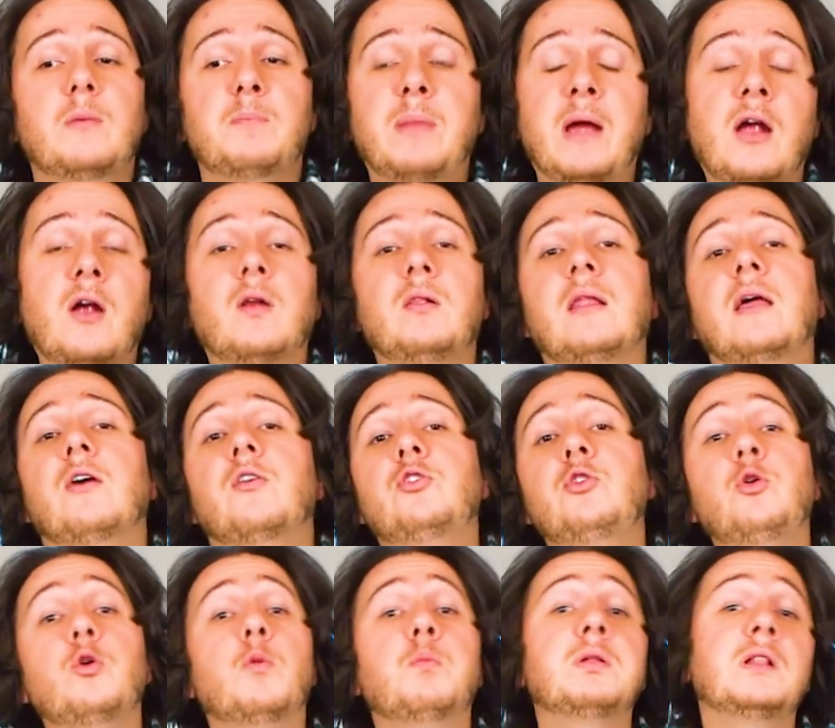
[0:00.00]
parallel
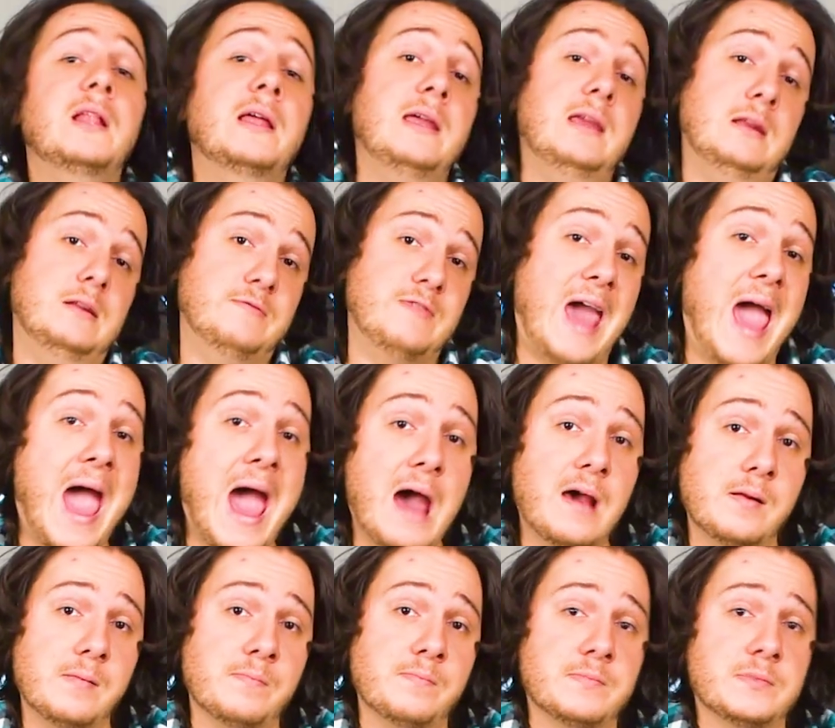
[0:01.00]
to a plane of
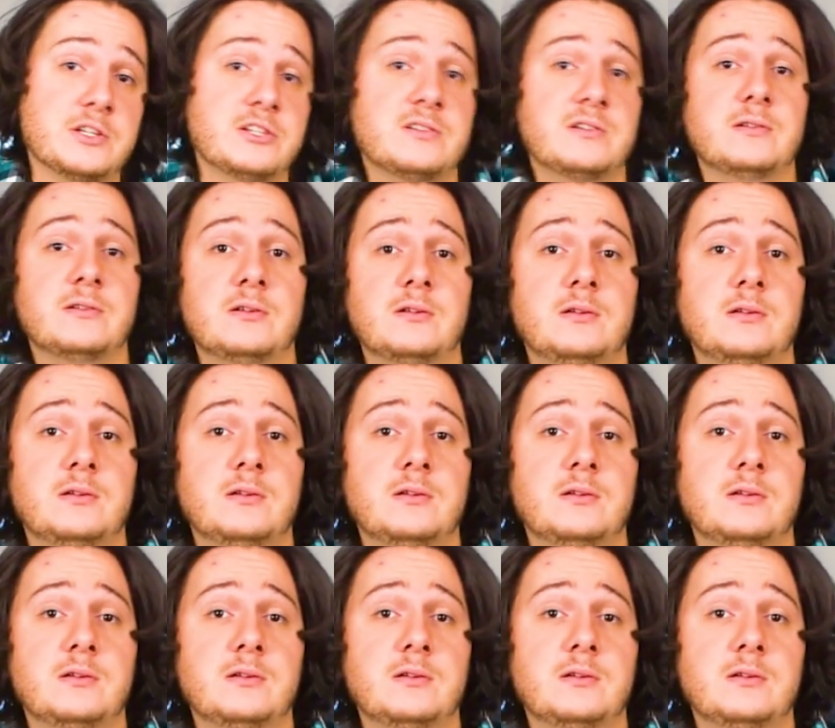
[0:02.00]
atoms.